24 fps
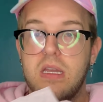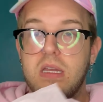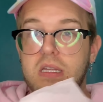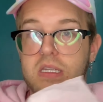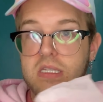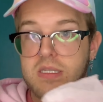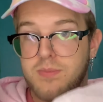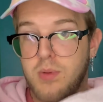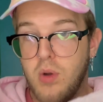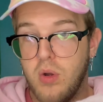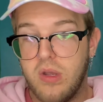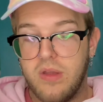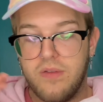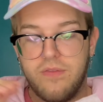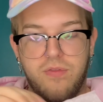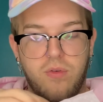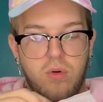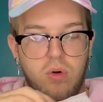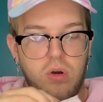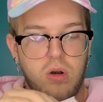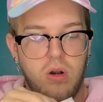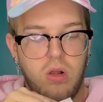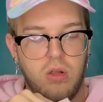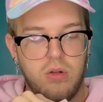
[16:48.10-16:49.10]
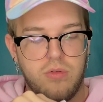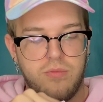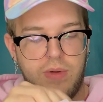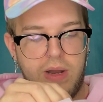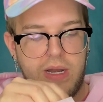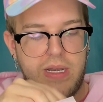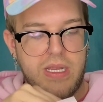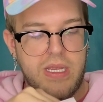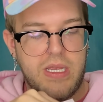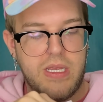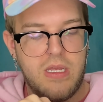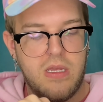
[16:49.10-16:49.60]
spoken for
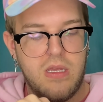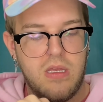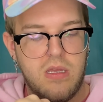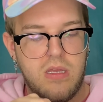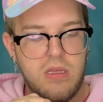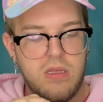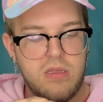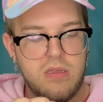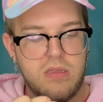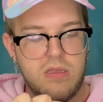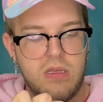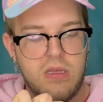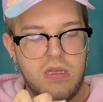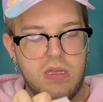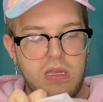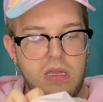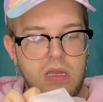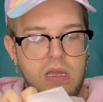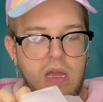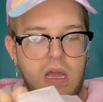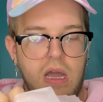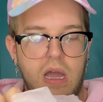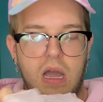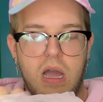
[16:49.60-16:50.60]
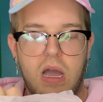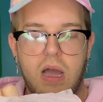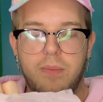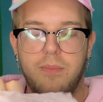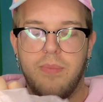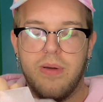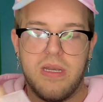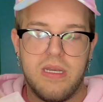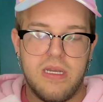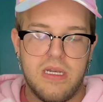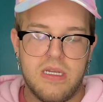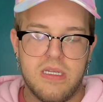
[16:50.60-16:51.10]
already,
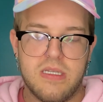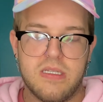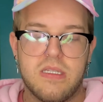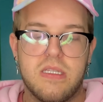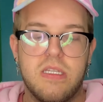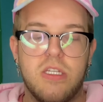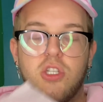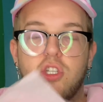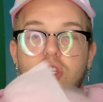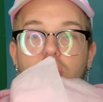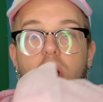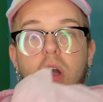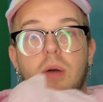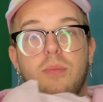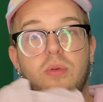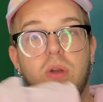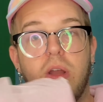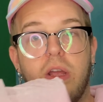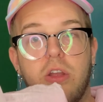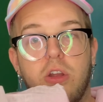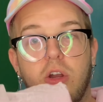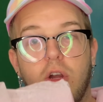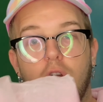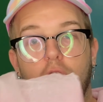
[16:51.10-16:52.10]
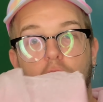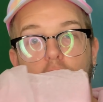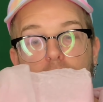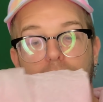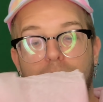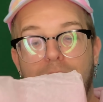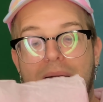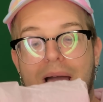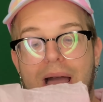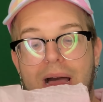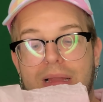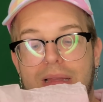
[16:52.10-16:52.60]
but it is the Jawbreaker
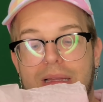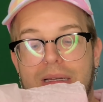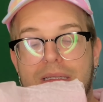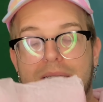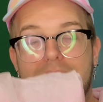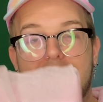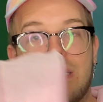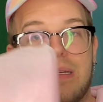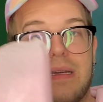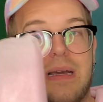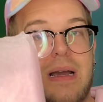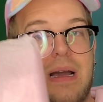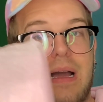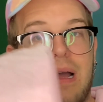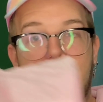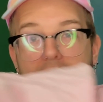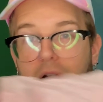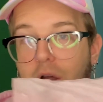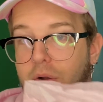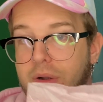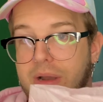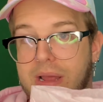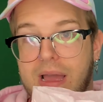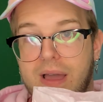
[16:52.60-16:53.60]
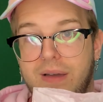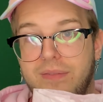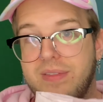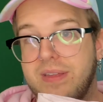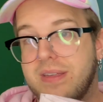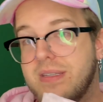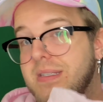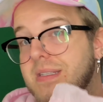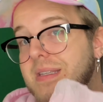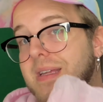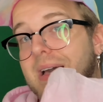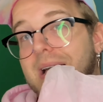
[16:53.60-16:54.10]
palette. I already have
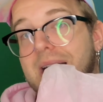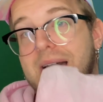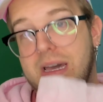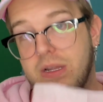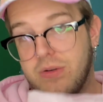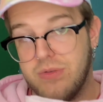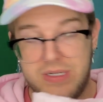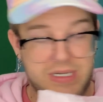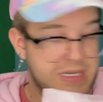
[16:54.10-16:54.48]
this, I don't